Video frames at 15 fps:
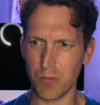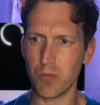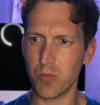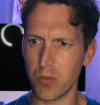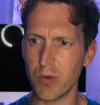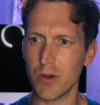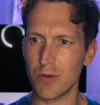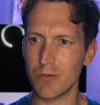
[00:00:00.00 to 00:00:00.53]

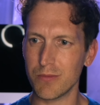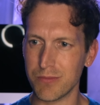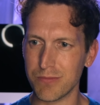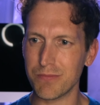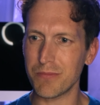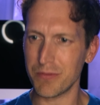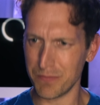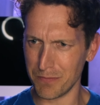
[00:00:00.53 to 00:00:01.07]
we'll
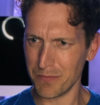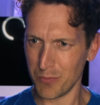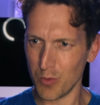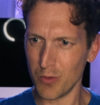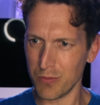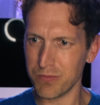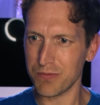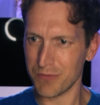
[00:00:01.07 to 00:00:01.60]

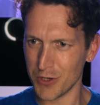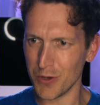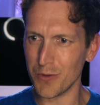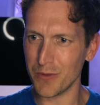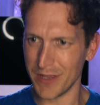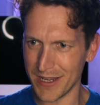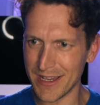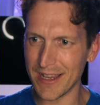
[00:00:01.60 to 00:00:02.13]
we'll do
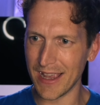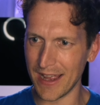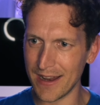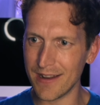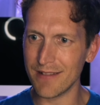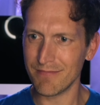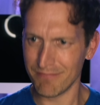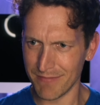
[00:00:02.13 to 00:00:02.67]
this
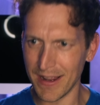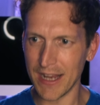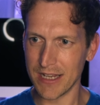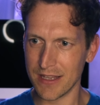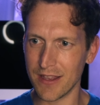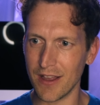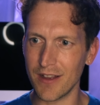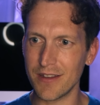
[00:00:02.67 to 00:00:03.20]
again next
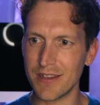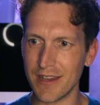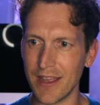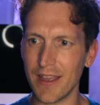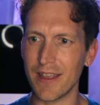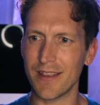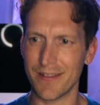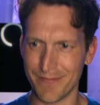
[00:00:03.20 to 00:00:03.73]

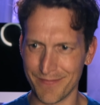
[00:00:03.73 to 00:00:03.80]
Thursday.